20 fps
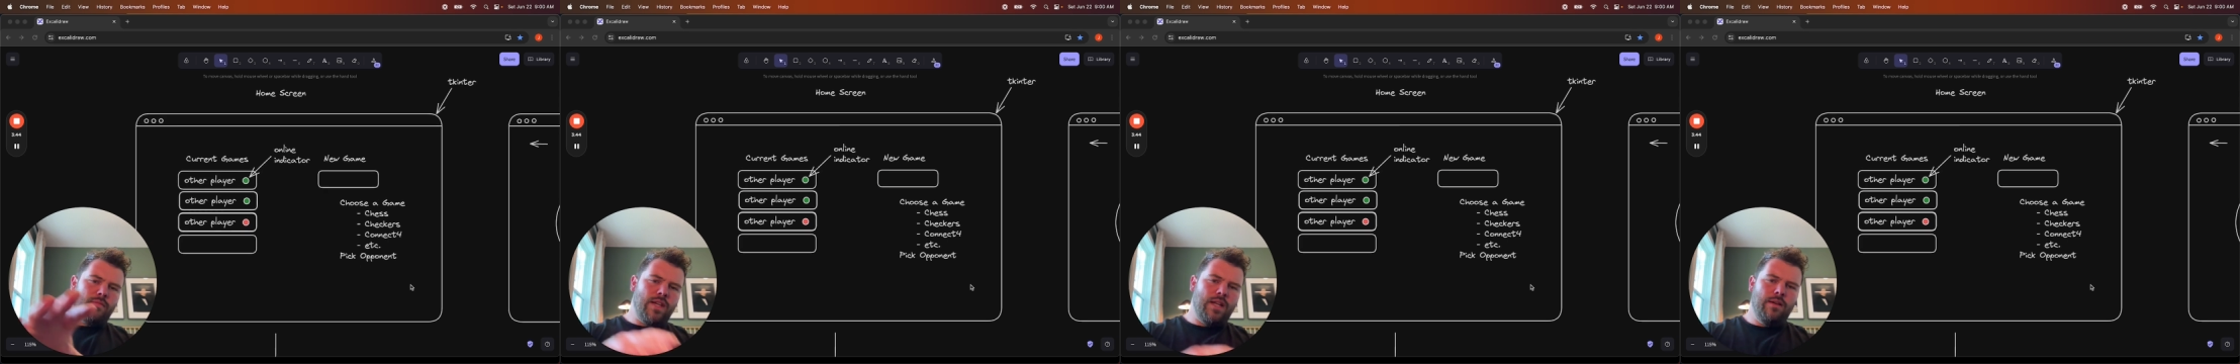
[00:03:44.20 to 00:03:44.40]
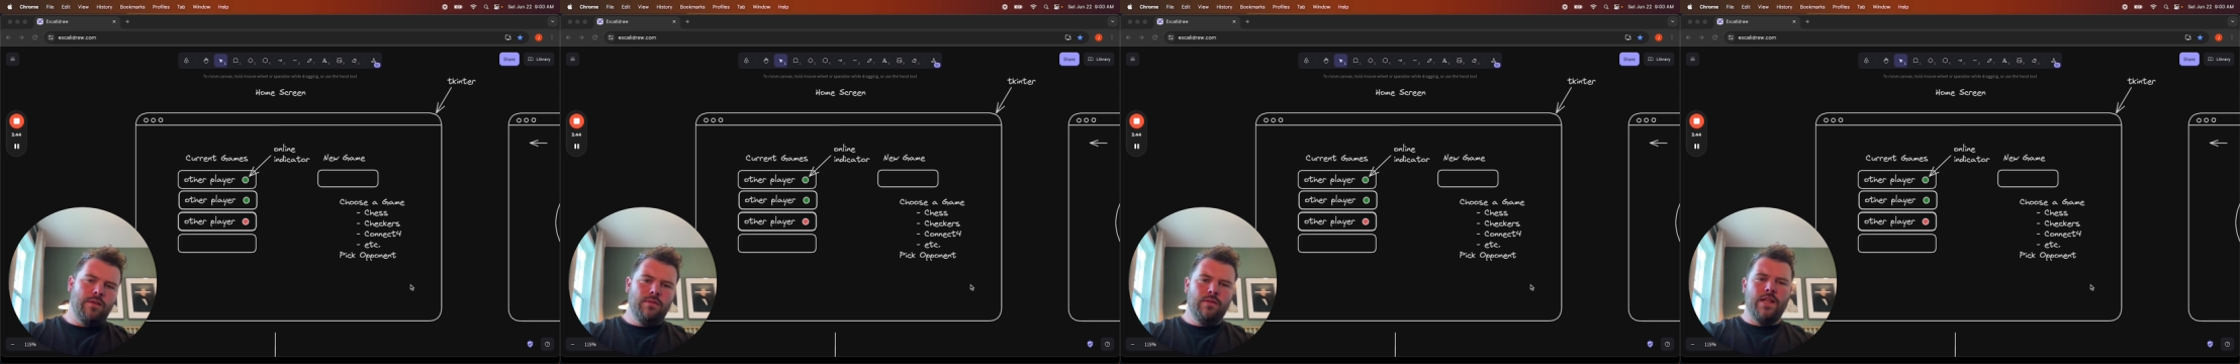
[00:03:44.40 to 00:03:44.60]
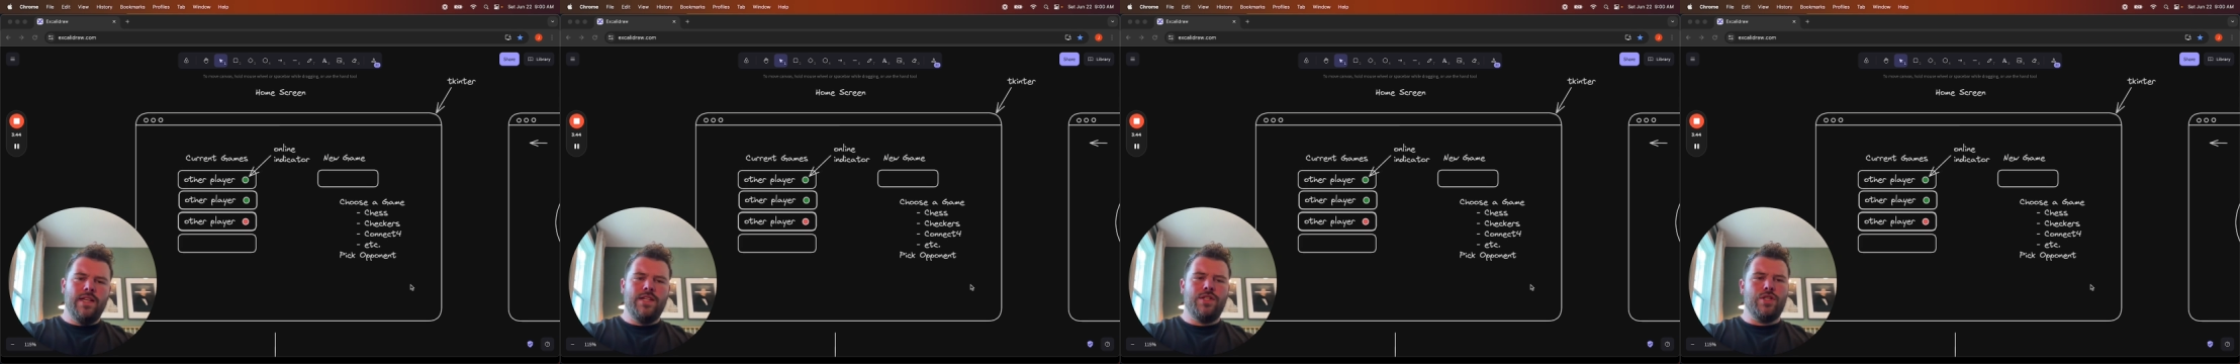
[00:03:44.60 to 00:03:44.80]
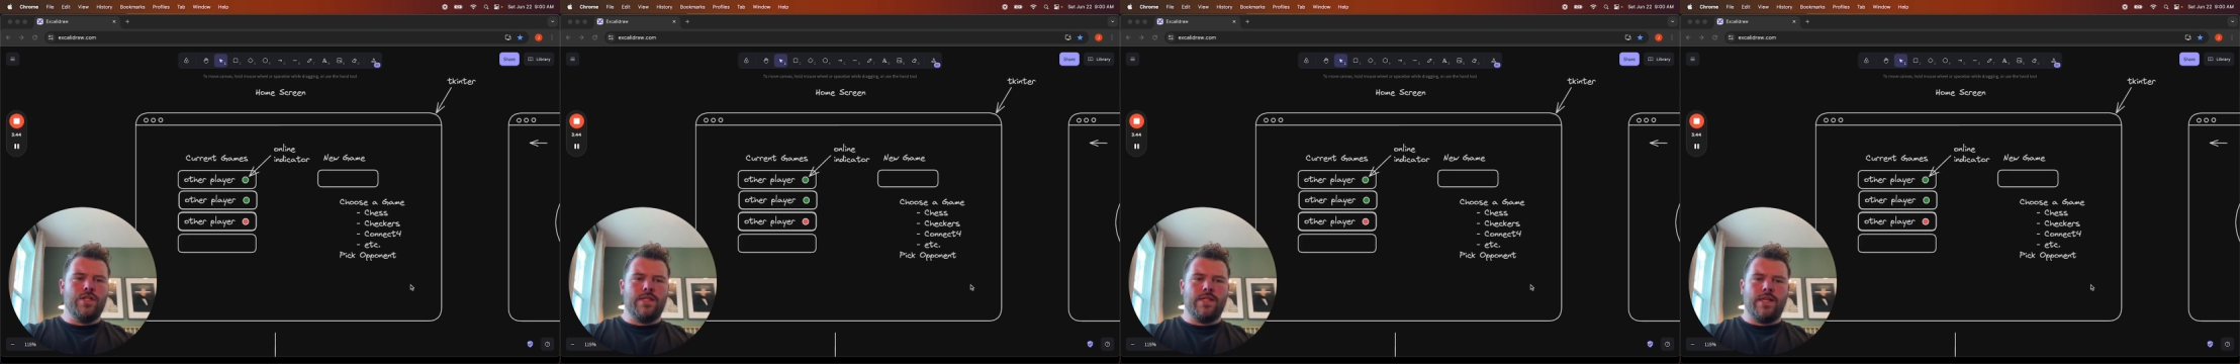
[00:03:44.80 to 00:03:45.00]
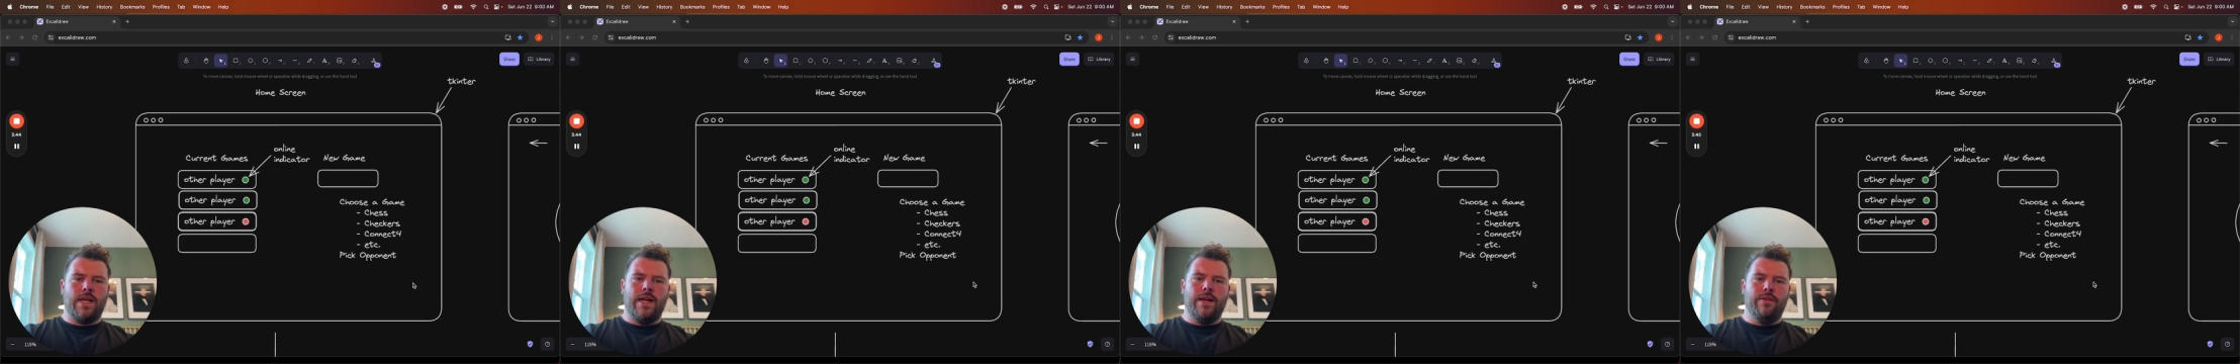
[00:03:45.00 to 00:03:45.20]
let's
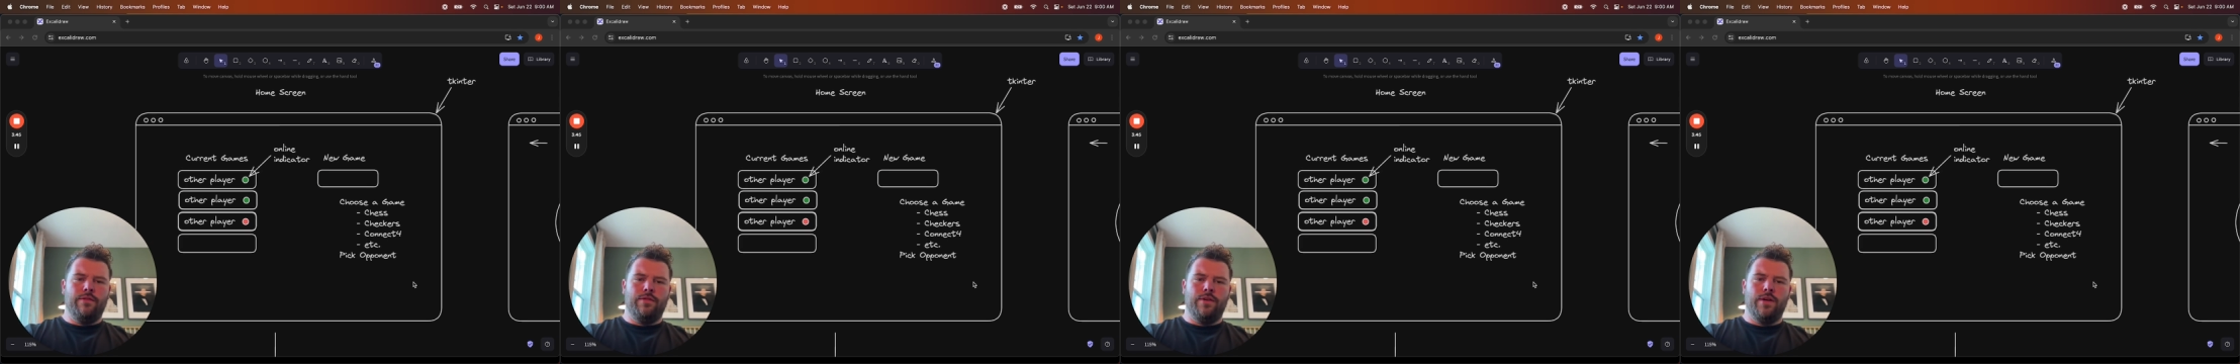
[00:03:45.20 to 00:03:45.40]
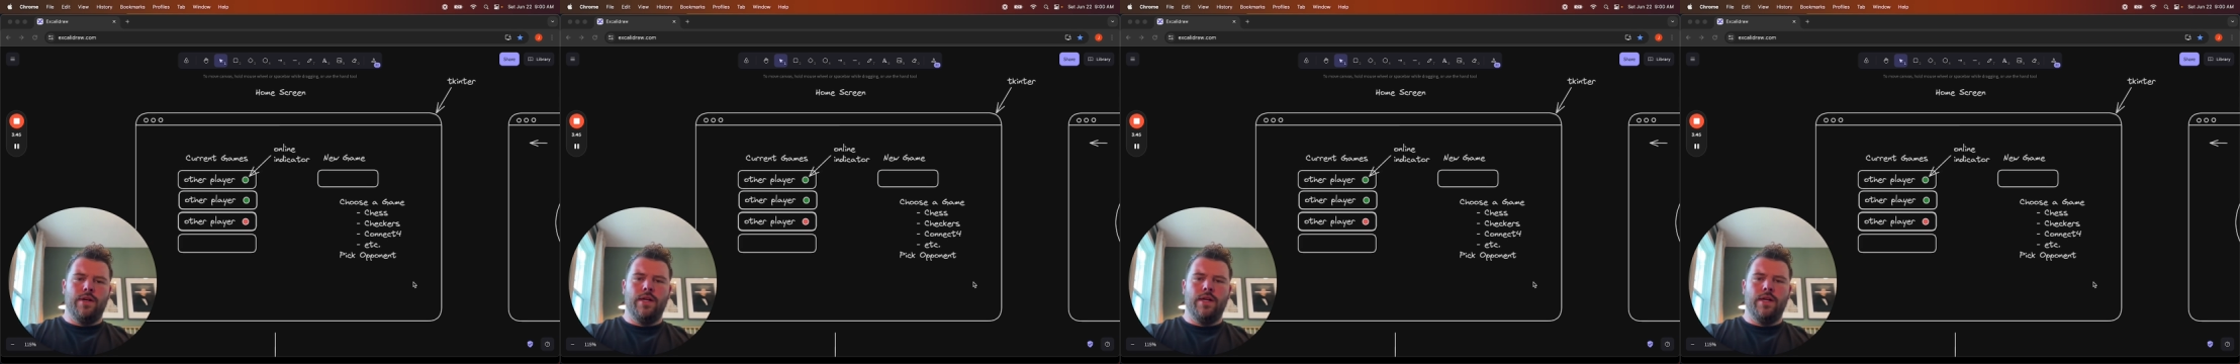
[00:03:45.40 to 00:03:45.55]
just kind of,